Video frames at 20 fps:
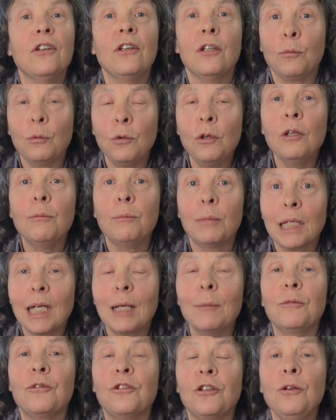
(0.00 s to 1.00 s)
and the word
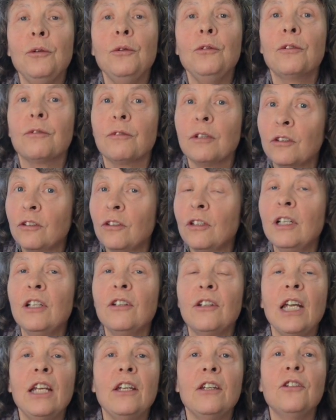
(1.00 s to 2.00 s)
becomes used,
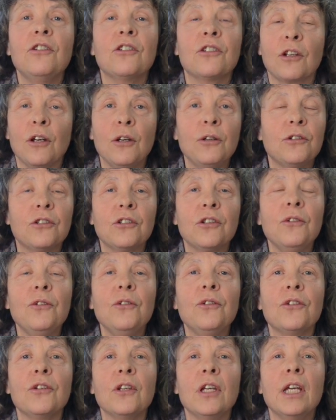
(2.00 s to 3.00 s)
facilitators,
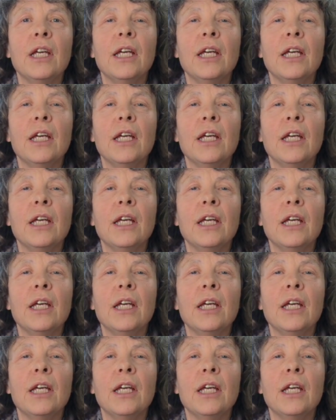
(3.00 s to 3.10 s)
coaches,